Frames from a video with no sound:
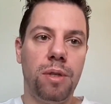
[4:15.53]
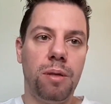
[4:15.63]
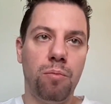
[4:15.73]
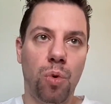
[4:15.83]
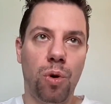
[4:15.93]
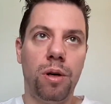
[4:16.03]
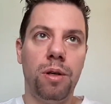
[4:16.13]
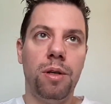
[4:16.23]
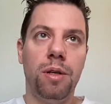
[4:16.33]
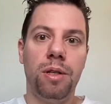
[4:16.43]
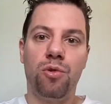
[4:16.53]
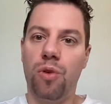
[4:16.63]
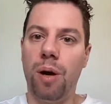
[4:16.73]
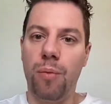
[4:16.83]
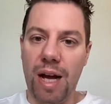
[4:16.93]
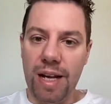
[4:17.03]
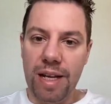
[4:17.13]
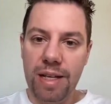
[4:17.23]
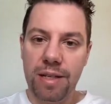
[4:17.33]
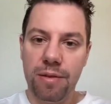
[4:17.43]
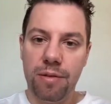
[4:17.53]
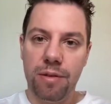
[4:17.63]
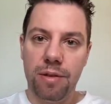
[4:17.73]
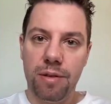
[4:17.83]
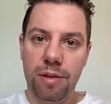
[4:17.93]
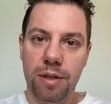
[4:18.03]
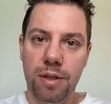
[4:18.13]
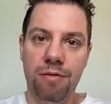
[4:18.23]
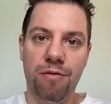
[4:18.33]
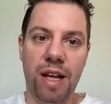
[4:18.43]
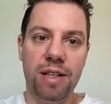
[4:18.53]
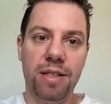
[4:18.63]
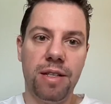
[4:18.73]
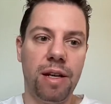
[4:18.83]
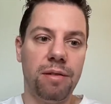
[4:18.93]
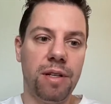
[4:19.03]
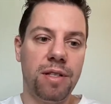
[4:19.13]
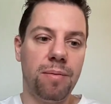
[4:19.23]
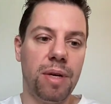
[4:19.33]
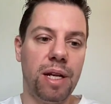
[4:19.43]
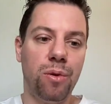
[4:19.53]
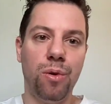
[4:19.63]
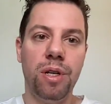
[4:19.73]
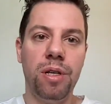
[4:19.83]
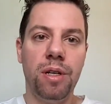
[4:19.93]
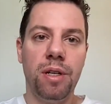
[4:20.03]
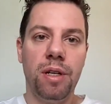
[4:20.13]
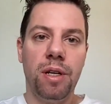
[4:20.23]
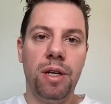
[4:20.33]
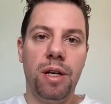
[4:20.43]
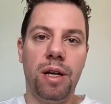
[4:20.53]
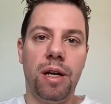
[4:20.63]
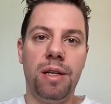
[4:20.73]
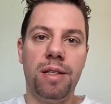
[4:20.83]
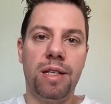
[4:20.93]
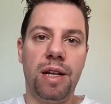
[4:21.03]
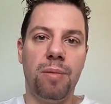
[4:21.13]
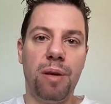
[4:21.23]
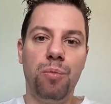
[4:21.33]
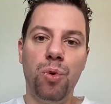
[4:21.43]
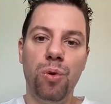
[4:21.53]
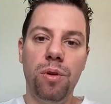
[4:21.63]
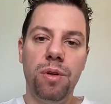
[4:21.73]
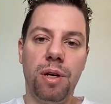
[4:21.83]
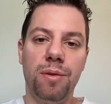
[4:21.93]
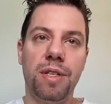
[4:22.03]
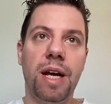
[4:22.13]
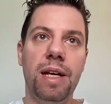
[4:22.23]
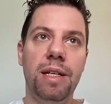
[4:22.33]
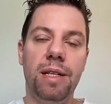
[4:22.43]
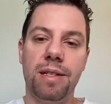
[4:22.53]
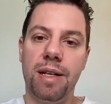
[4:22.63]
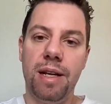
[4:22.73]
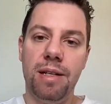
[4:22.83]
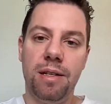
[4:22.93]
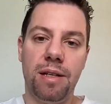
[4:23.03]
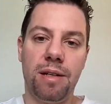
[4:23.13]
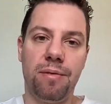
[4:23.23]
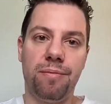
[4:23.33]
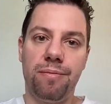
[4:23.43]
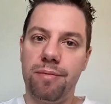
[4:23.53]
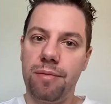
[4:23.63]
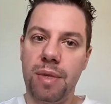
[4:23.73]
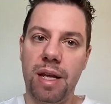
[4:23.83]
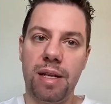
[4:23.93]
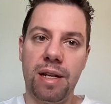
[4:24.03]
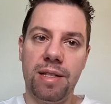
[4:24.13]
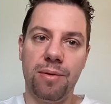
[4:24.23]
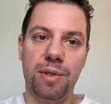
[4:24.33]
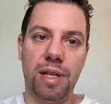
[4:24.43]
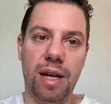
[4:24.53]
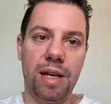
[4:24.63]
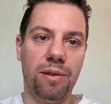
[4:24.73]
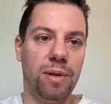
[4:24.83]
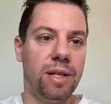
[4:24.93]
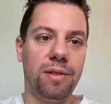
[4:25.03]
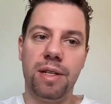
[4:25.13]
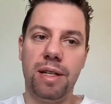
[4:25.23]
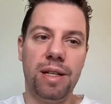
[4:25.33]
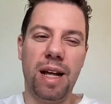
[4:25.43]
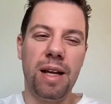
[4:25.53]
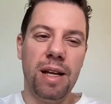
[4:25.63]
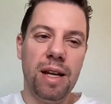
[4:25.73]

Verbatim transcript: more traumatic events that I, that somebody could uh, inside my pool, outside, inside, um, and that was like, well, that